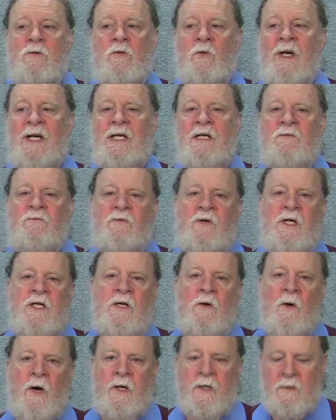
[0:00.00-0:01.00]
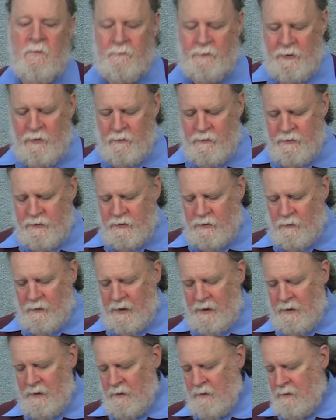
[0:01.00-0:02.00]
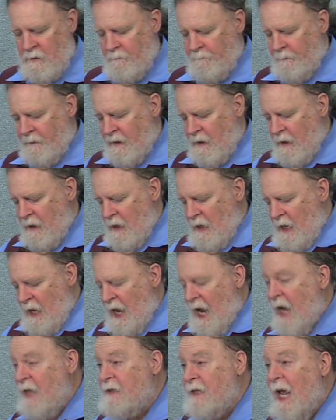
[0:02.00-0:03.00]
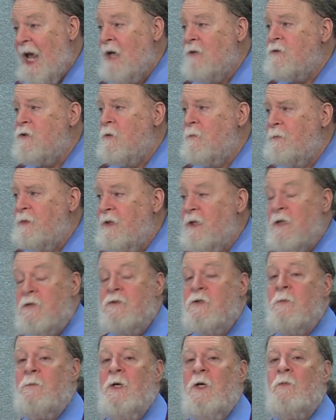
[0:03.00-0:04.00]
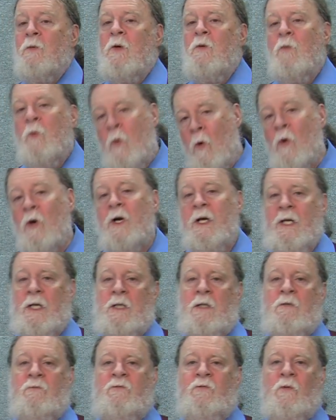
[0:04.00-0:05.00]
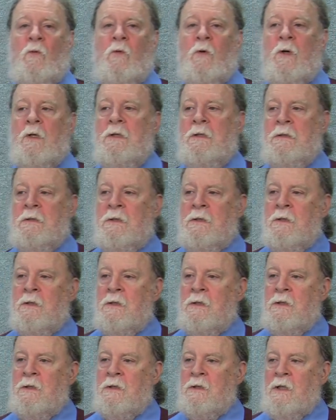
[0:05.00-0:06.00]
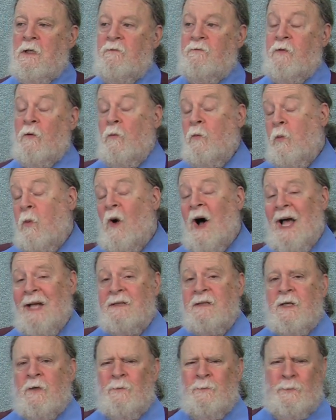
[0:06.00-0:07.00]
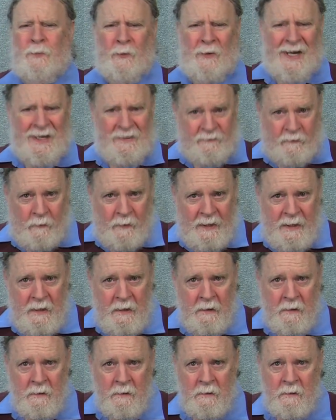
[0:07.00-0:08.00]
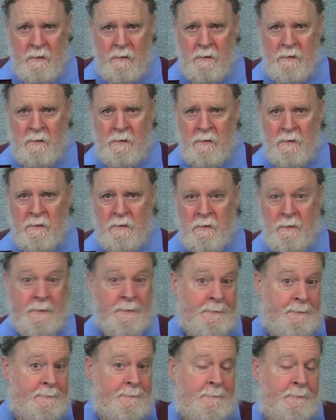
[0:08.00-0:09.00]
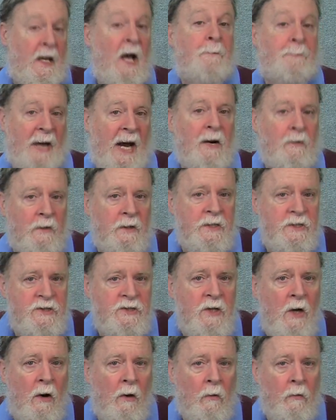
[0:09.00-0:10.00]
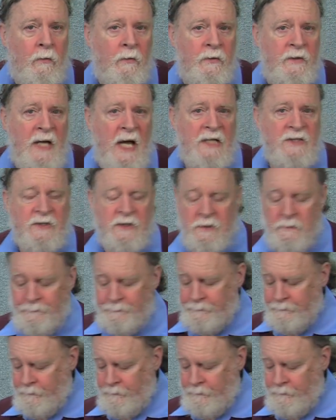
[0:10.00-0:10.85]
grainy video on a computer screen. And now to, they're to be rewarded for, for what? Their bravery? Apparently so, yes.